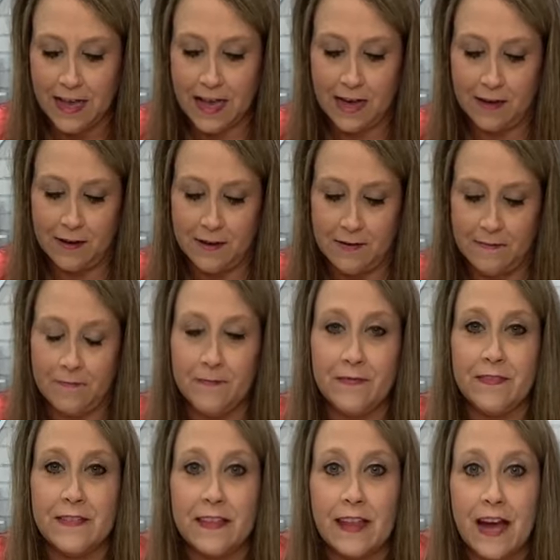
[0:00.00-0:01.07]
um,
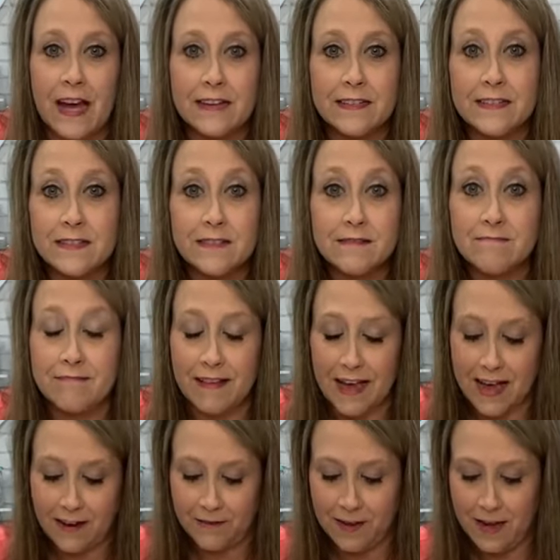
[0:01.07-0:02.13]
I just,
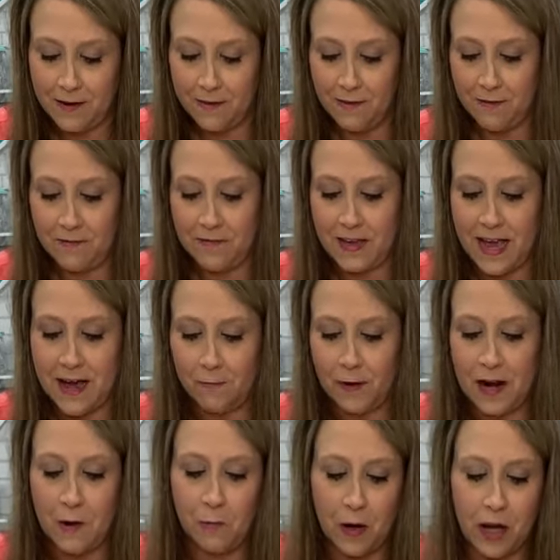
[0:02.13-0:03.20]
I don't know. I, when
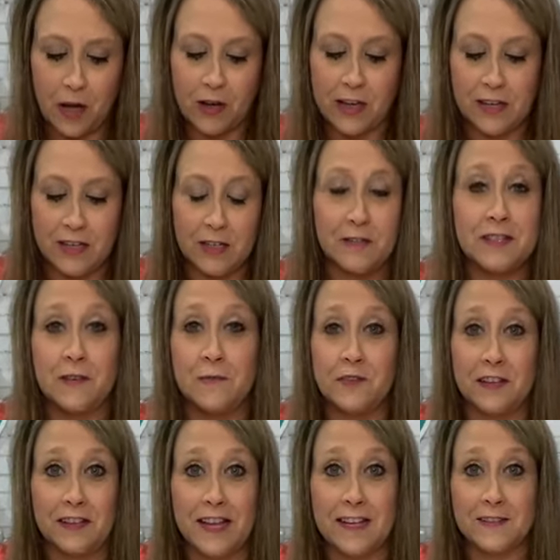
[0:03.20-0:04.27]
I work and do stuff with
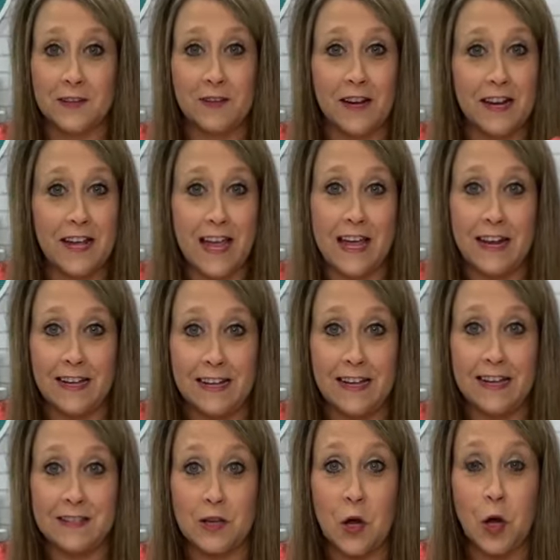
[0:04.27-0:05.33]
the laser, it, it
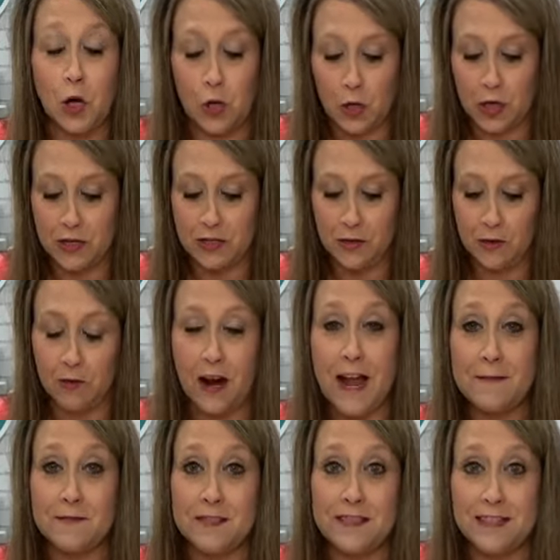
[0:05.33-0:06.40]
it's hard to
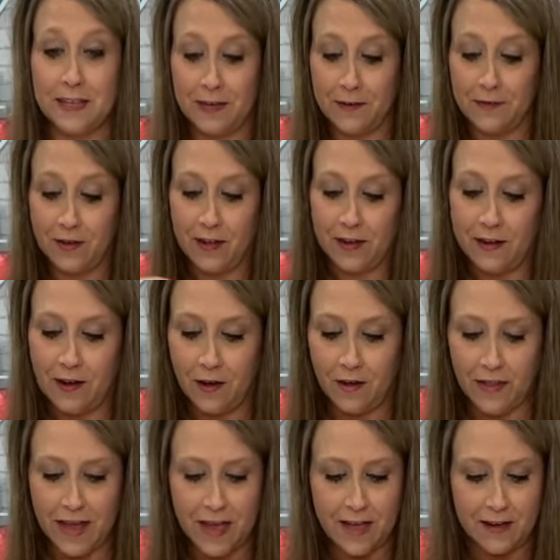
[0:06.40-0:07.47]
grasp stuff and all
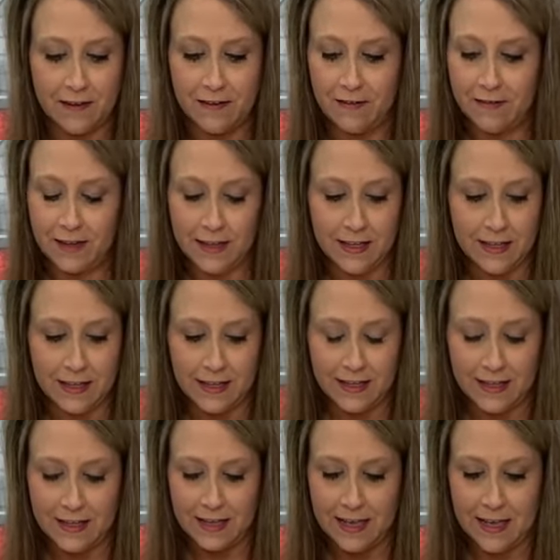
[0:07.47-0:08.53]
that, and
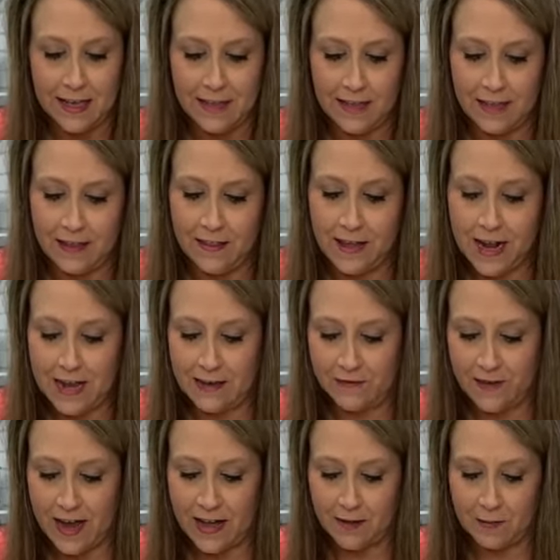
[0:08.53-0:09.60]
and then I had to
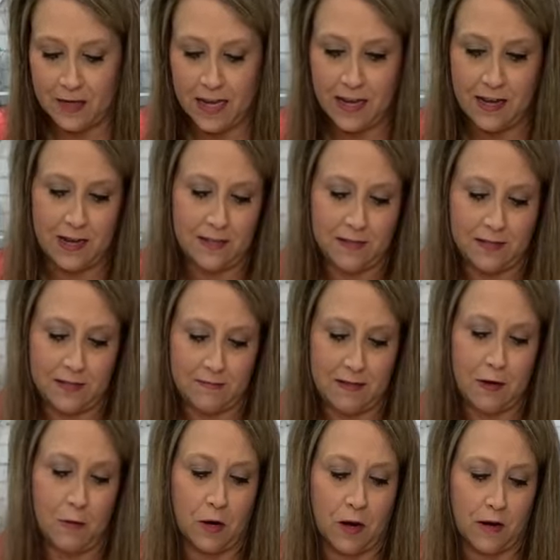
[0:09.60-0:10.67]
file them down. They just, they
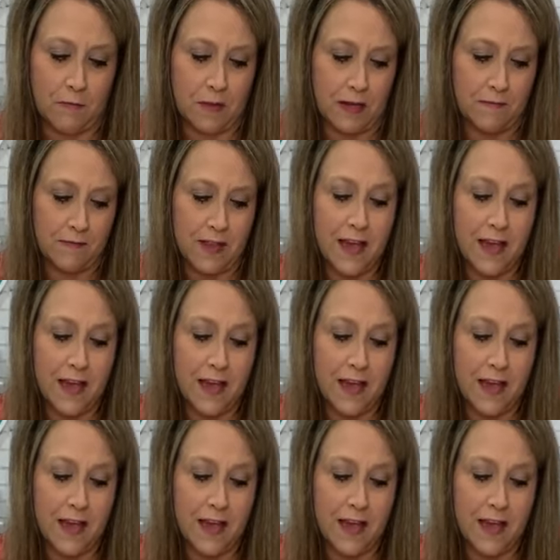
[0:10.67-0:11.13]
worry me.